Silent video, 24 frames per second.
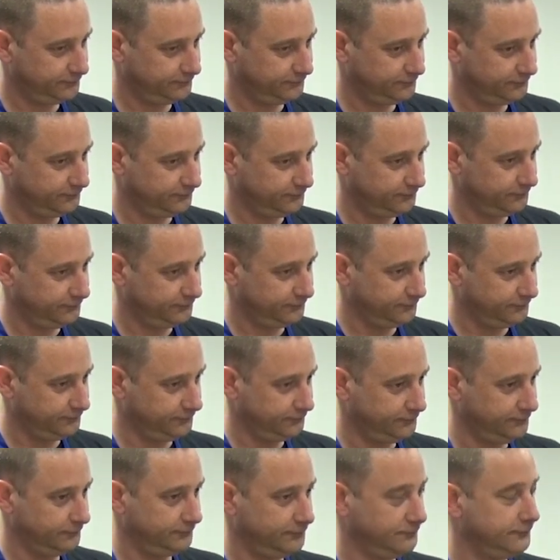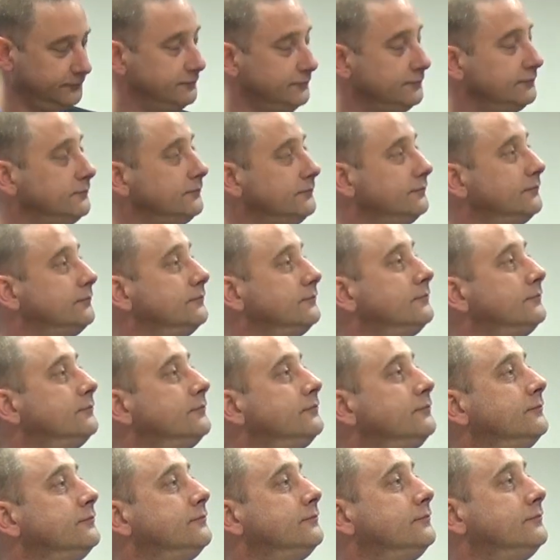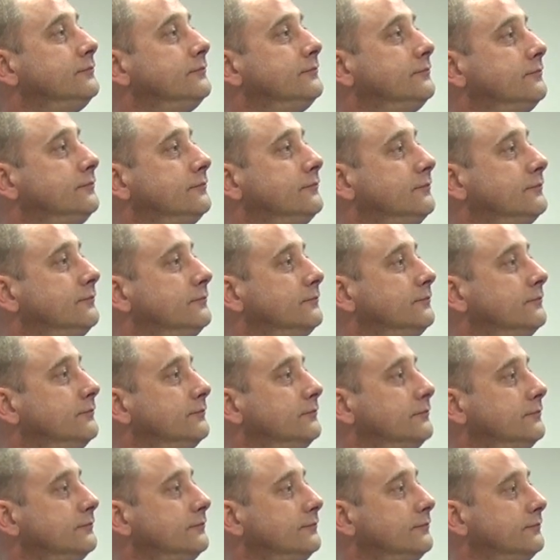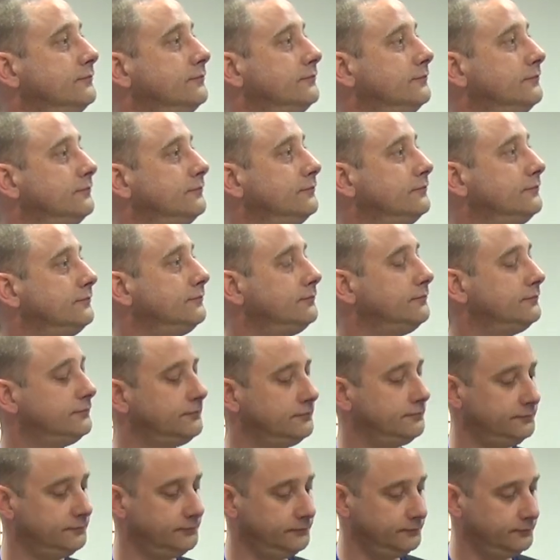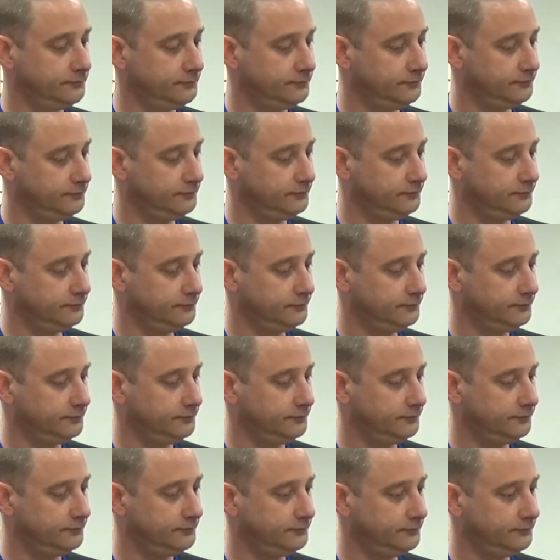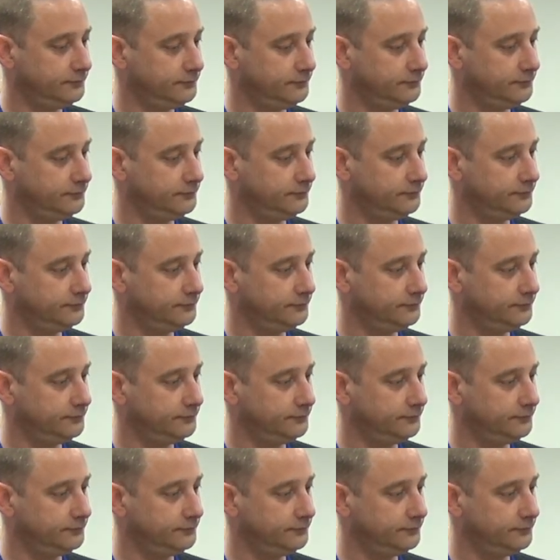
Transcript: (not speaking)